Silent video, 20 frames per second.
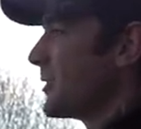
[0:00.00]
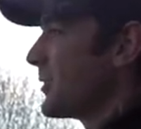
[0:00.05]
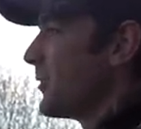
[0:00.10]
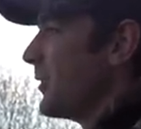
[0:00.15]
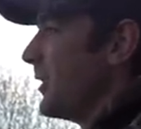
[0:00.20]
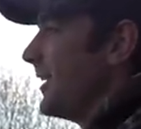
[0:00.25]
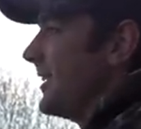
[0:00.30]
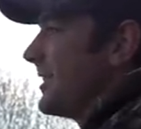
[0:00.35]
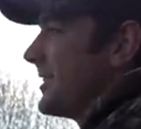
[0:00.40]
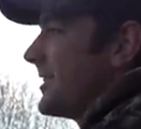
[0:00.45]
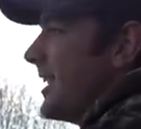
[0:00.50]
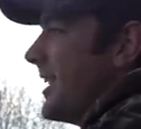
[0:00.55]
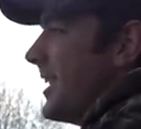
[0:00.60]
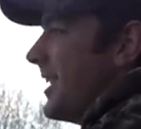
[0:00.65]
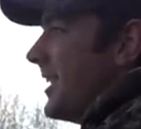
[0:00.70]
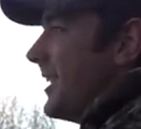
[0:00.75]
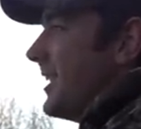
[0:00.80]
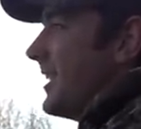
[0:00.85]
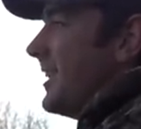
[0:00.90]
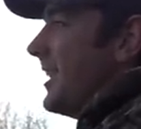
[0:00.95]
to Chris
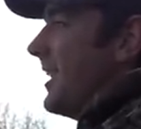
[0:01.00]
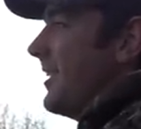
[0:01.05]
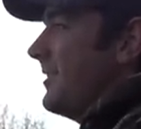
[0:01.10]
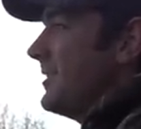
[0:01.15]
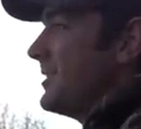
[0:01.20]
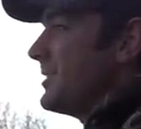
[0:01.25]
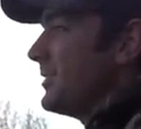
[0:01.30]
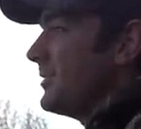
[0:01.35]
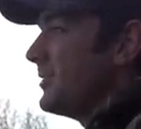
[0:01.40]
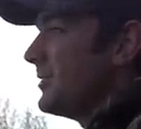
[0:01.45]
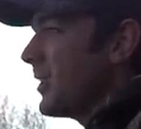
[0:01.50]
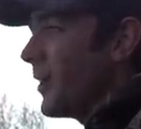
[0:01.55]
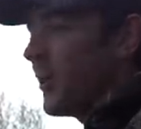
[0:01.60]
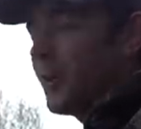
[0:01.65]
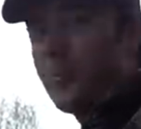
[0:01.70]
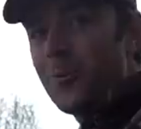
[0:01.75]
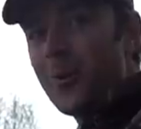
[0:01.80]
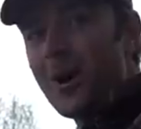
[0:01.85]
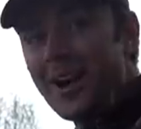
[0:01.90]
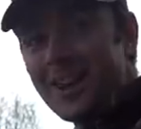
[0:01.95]
there is
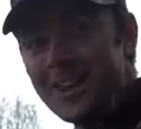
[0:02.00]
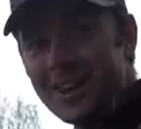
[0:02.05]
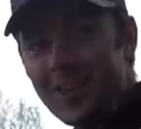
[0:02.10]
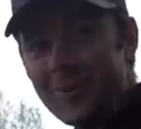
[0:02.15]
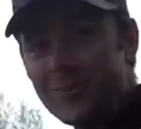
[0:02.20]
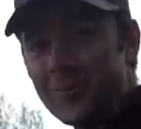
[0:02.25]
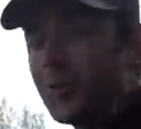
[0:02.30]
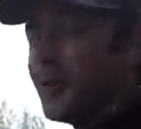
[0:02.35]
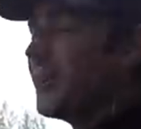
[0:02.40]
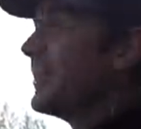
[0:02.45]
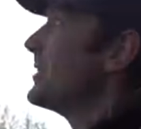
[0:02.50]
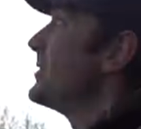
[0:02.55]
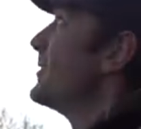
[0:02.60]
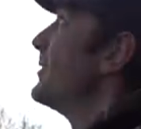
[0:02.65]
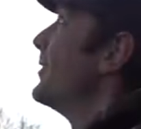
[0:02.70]
no way that rod is